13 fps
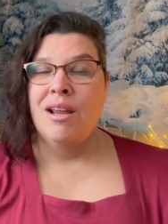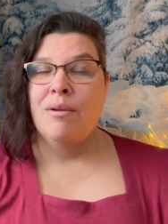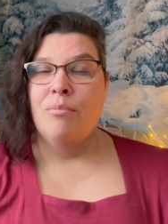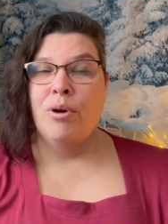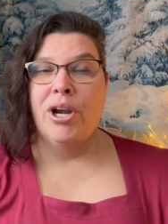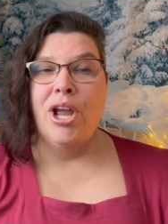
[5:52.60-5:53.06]

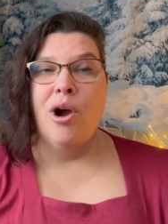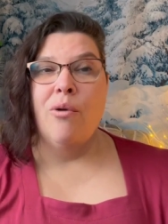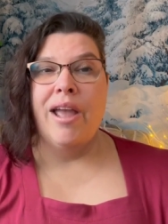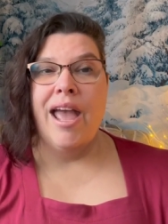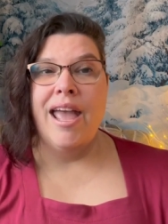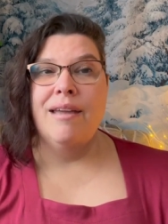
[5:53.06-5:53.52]
pretty
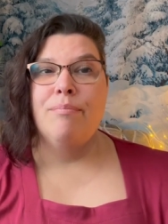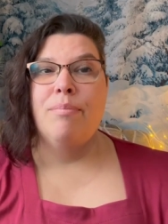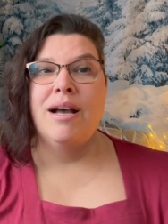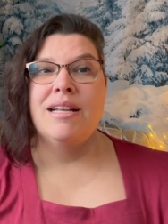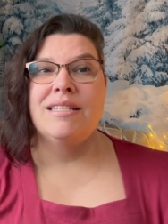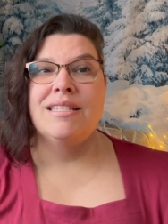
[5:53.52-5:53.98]
okay,
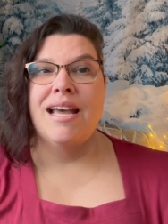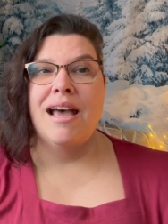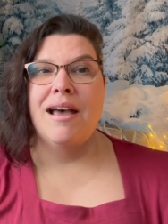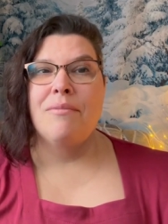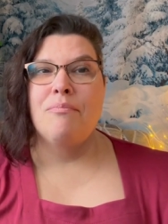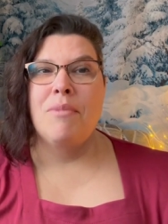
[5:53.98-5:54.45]
but
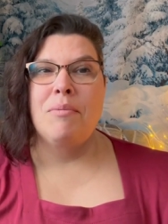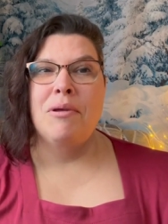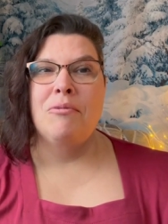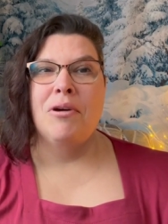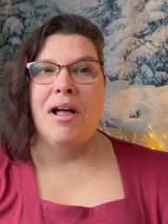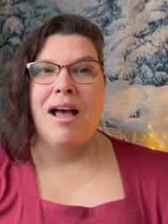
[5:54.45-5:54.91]
uh, maybe
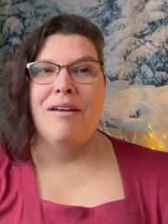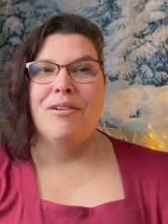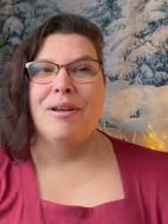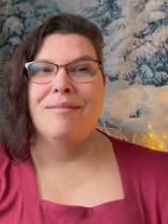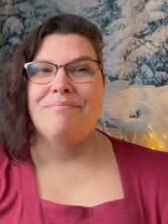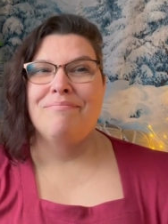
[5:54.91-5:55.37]
we'll have
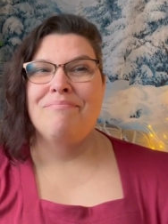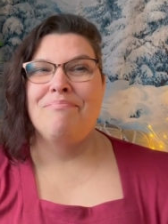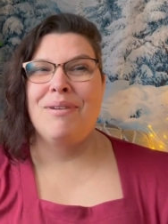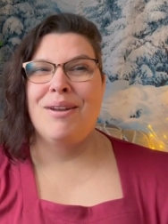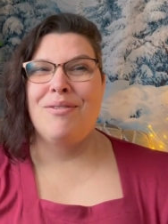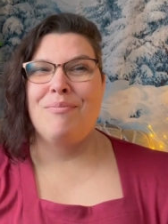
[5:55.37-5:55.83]
a
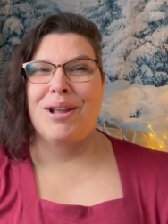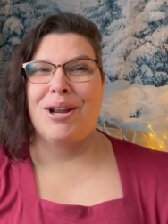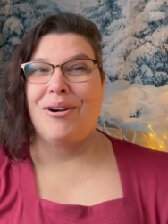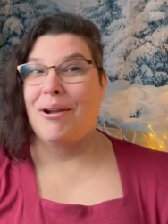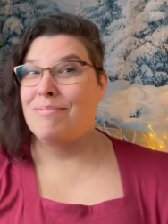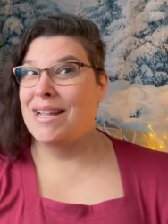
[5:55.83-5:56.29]
bit of a
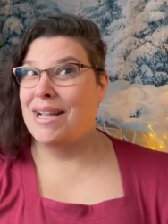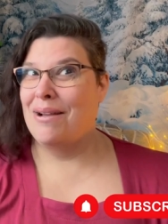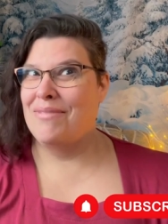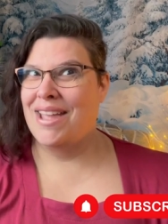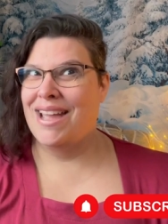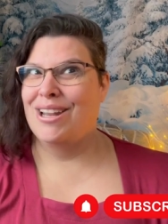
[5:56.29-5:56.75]
bigger update
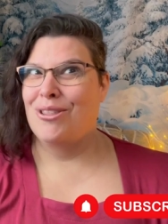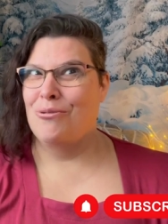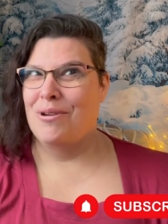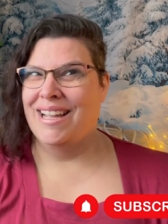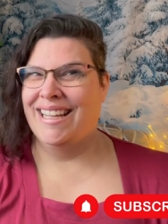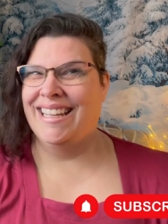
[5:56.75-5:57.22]
come the end of the
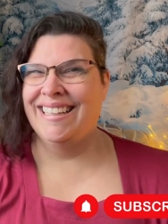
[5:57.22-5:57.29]
week.